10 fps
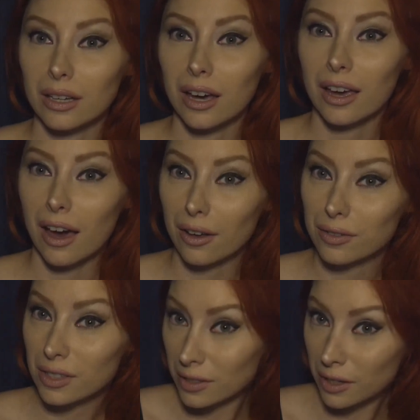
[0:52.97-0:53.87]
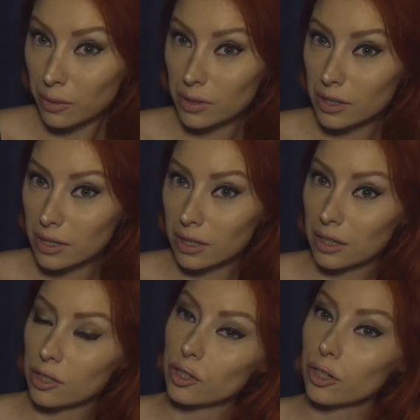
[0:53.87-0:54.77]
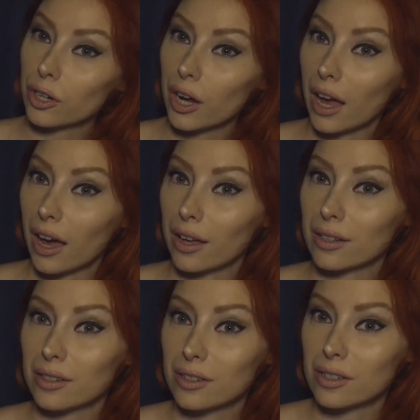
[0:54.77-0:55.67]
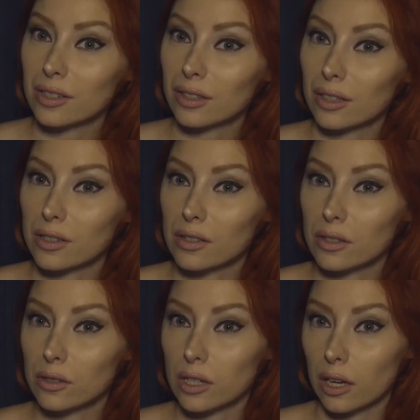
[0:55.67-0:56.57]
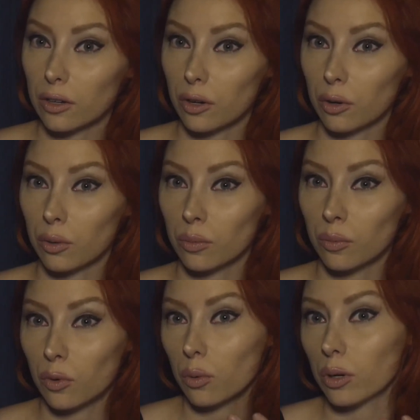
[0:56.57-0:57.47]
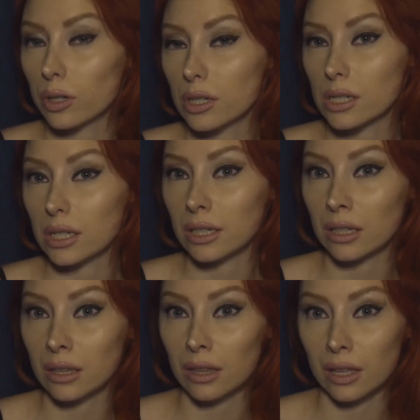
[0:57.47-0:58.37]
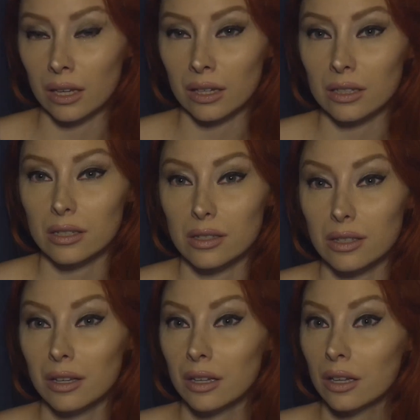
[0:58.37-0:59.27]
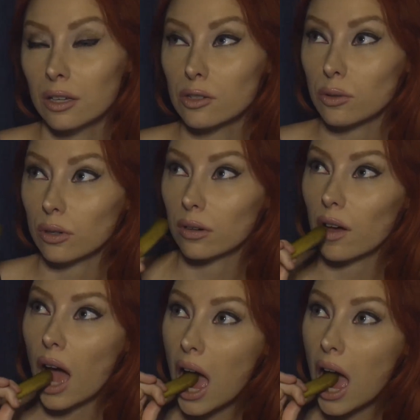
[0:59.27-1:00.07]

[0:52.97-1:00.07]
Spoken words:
I have since I was a teenager, and this stay-at-home quarantine thing is sort of